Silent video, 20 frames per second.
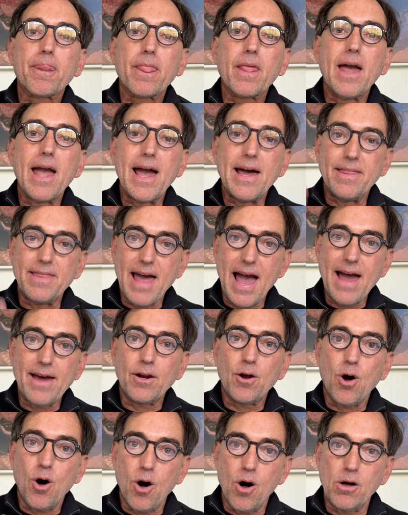And
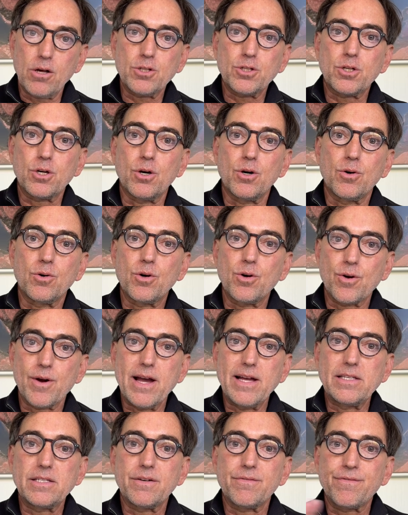that also
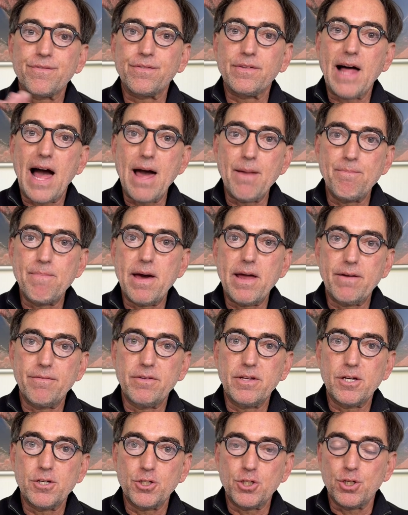creates a flat bed of
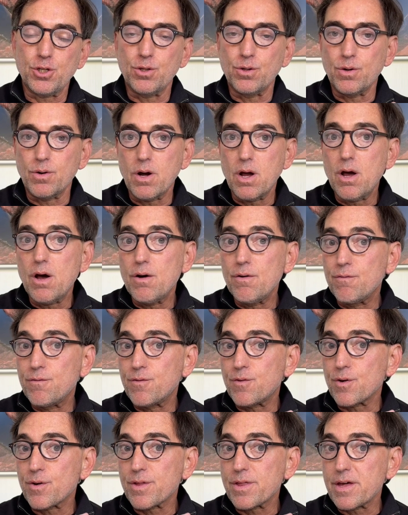tissue
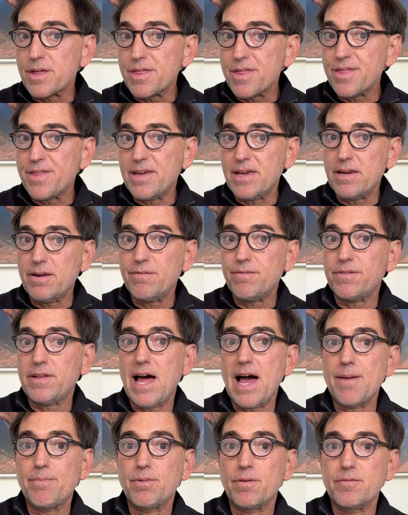for the thin
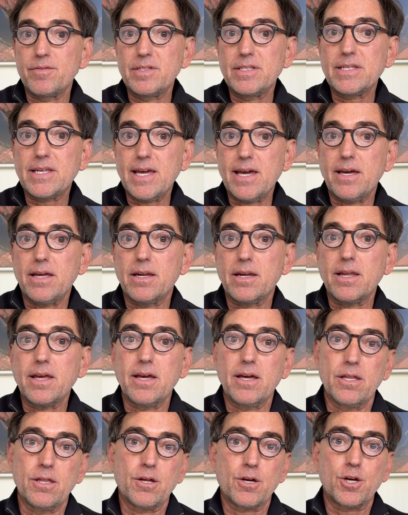flap of skin
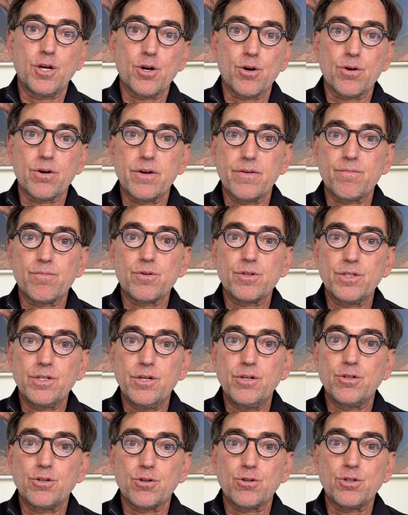in the curative
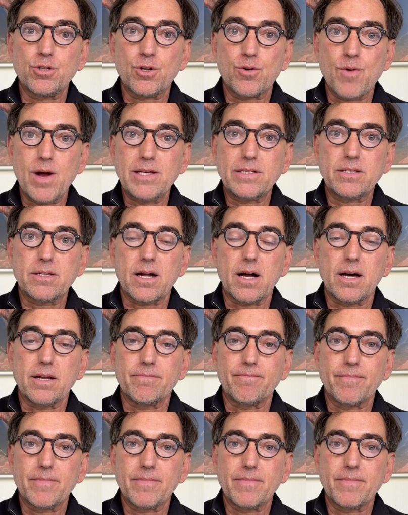procedures to rest on.